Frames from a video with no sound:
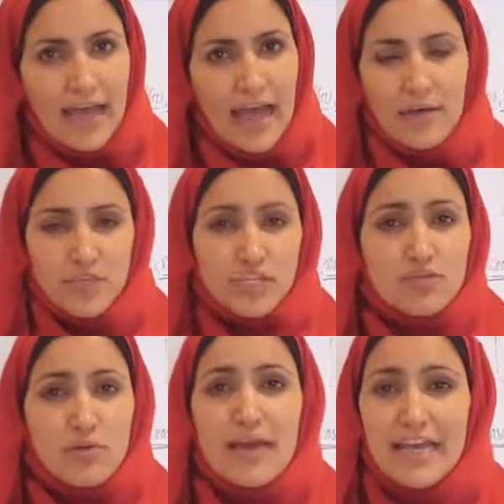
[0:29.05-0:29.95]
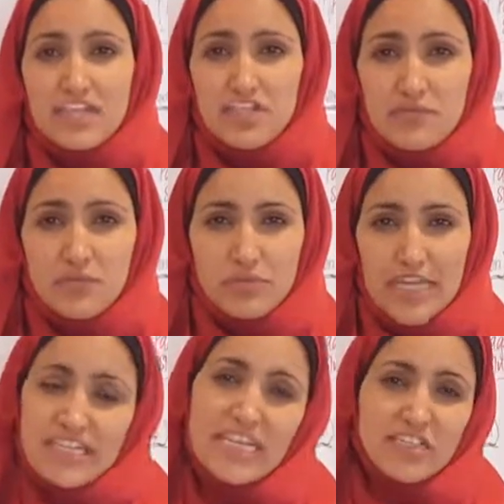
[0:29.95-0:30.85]
how you can talk about each individual
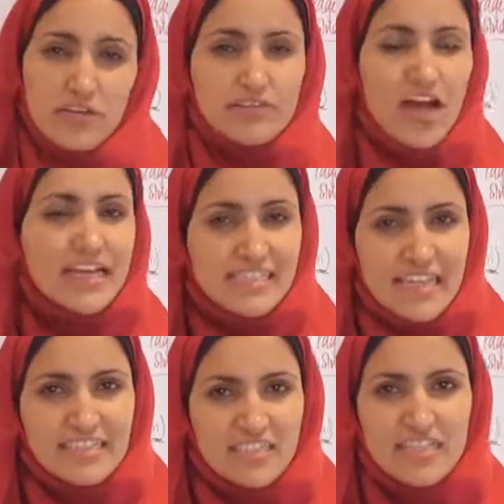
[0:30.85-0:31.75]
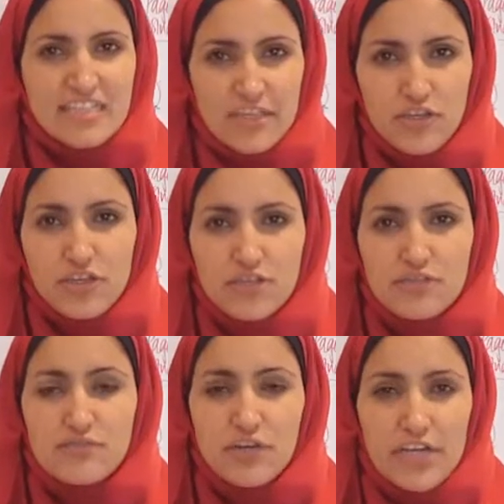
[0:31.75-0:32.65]
technique, so nice sentences that you can
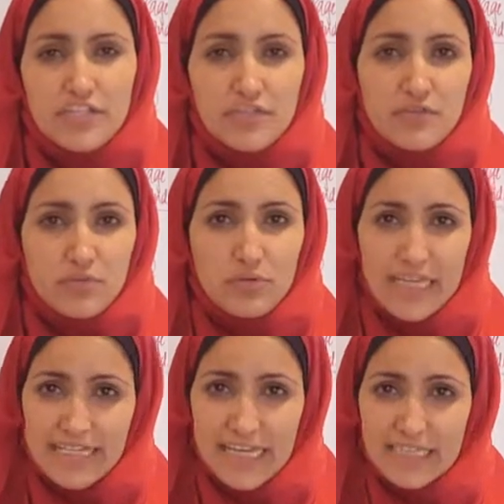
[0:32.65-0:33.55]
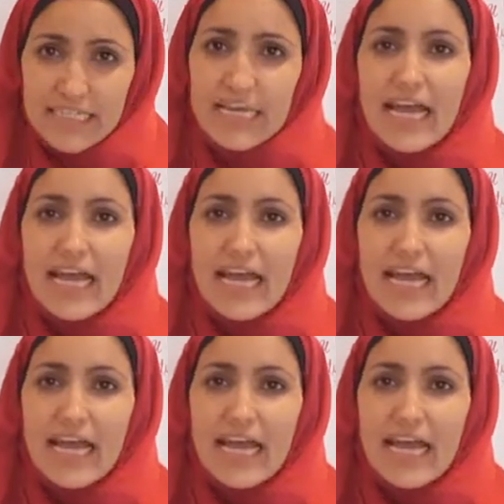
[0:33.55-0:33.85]
use for each individual technique,